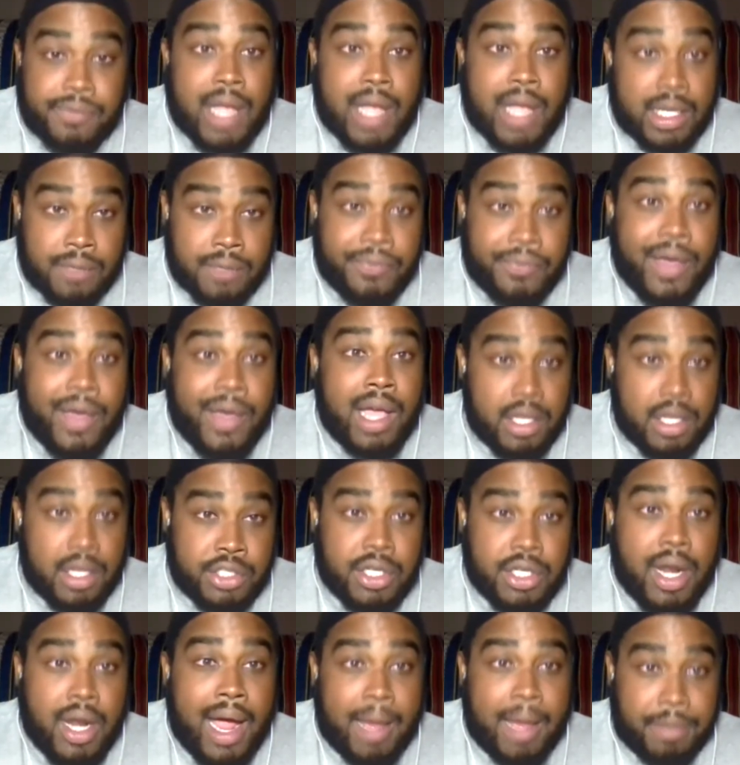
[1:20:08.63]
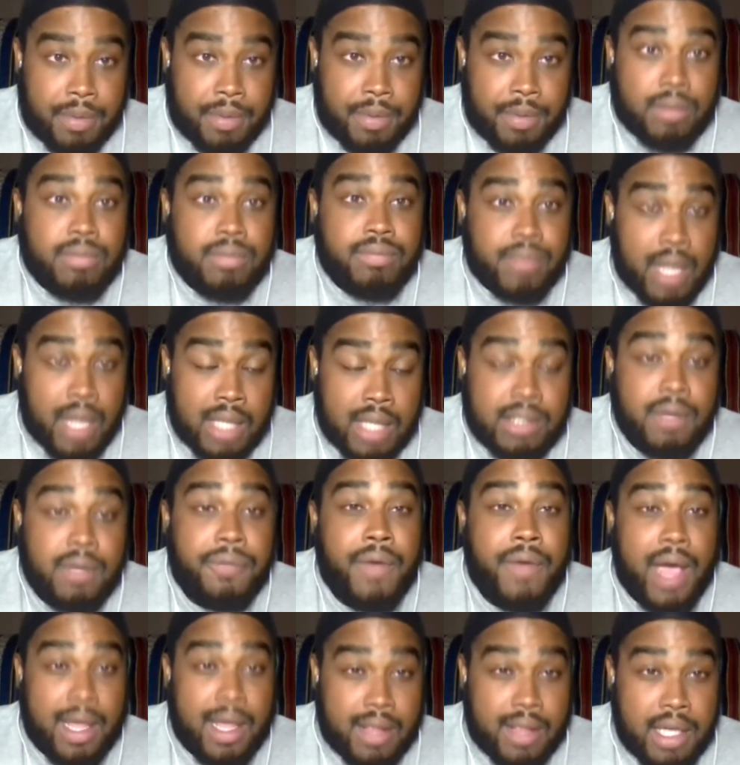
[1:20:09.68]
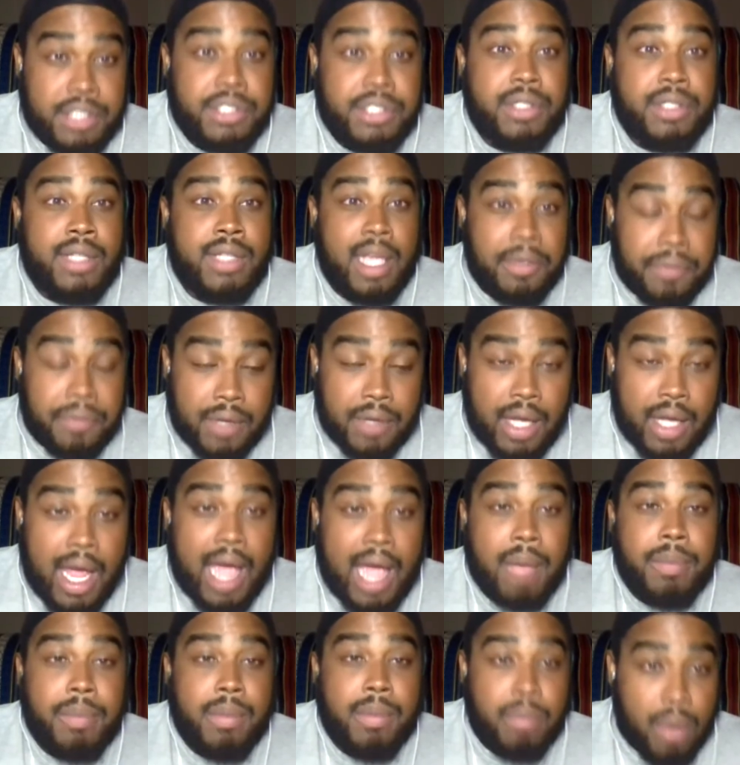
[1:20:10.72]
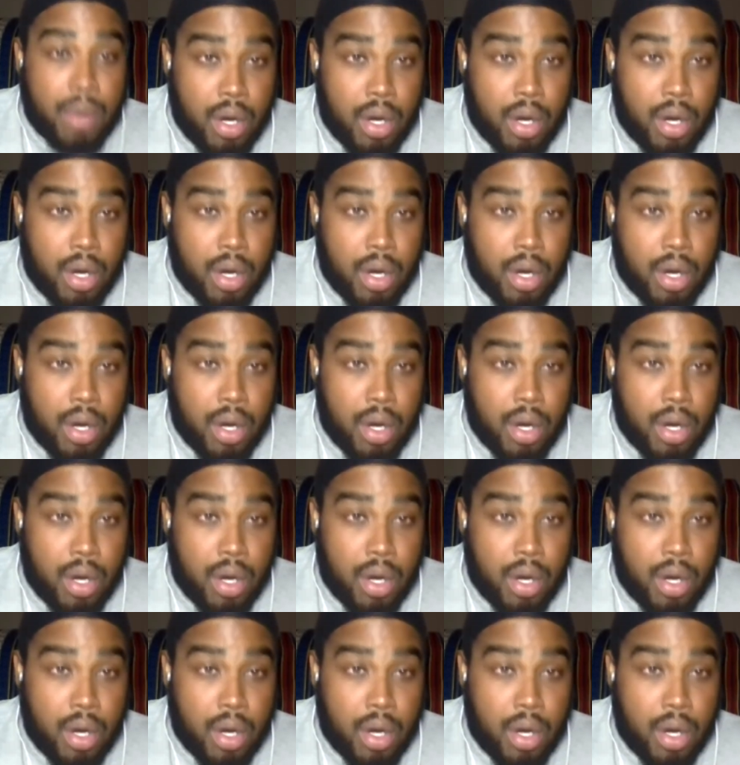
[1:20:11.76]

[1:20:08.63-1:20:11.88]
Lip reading: a fight that should happen. That's a fight that should definitely happen, bro.